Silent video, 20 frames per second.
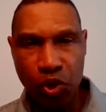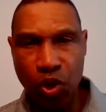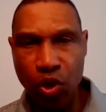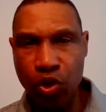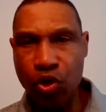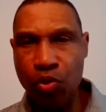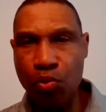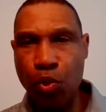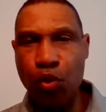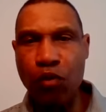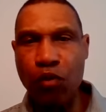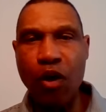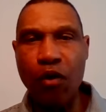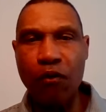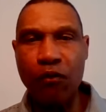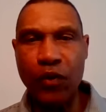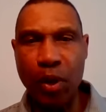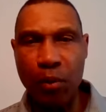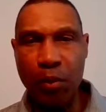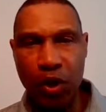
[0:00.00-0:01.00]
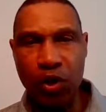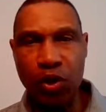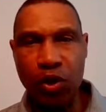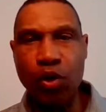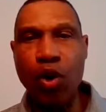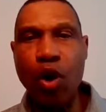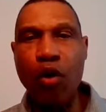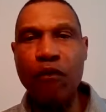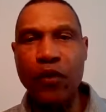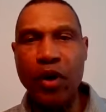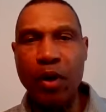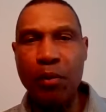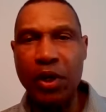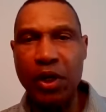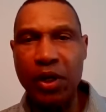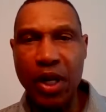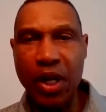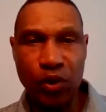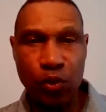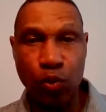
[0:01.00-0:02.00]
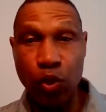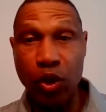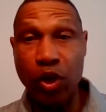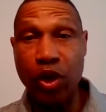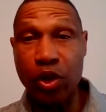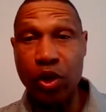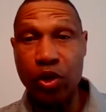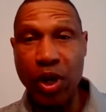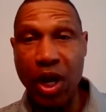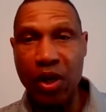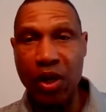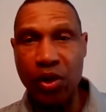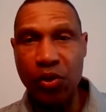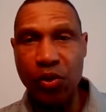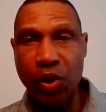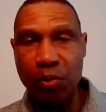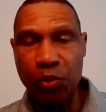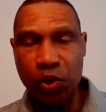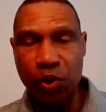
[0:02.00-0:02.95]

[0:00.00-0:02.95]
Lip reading: And you move on from it and you grow from it, and that's what we're going to try to do,